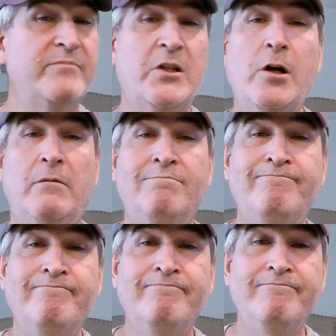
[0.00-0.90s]

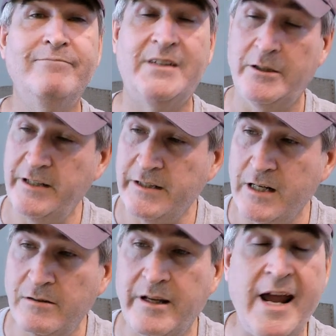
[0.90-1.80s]
So, there you
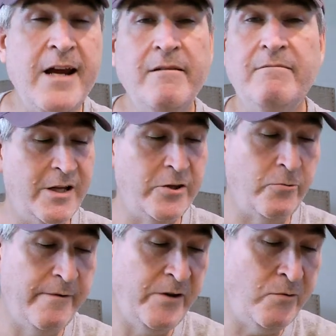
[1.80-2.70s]
go, gang.
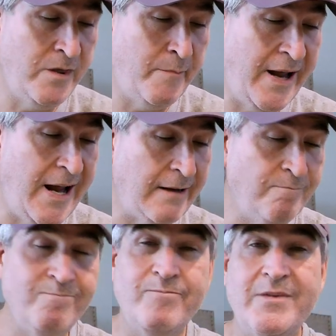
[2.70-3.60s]
Another review in the bag.